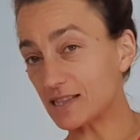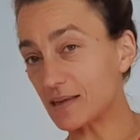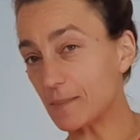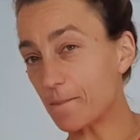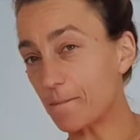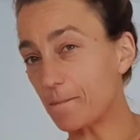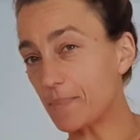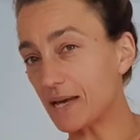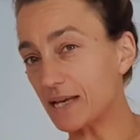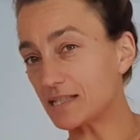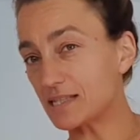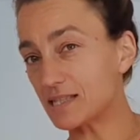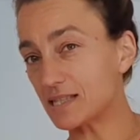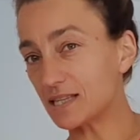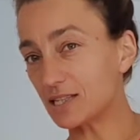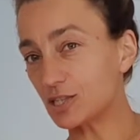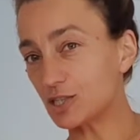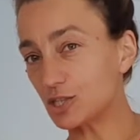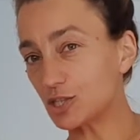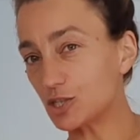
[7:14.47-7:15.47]
the best
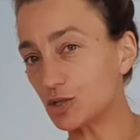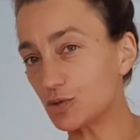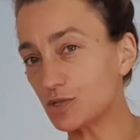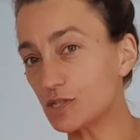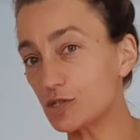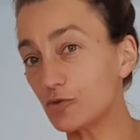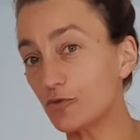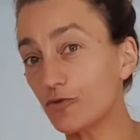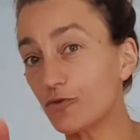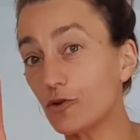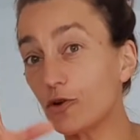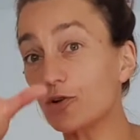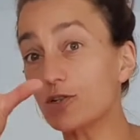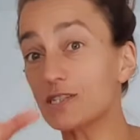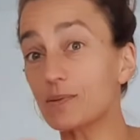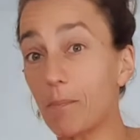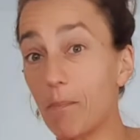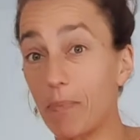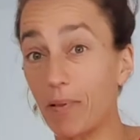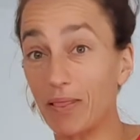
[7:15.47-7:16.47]
thing to do is to
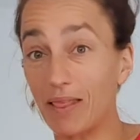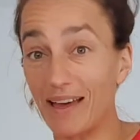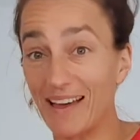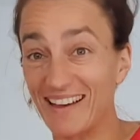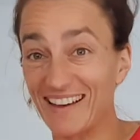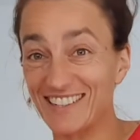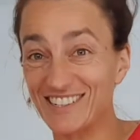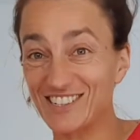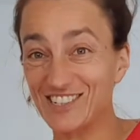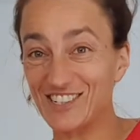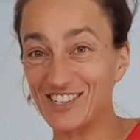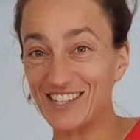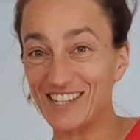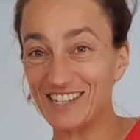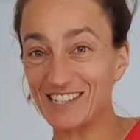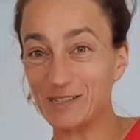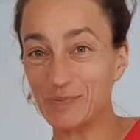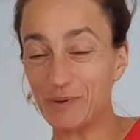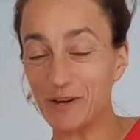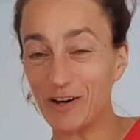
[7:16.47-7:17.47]
first blanch the
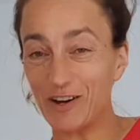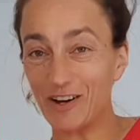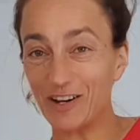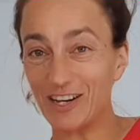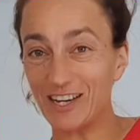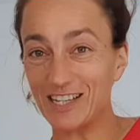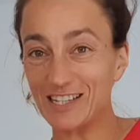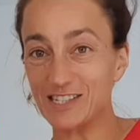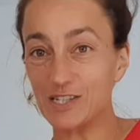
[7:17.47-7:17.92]
asparagus,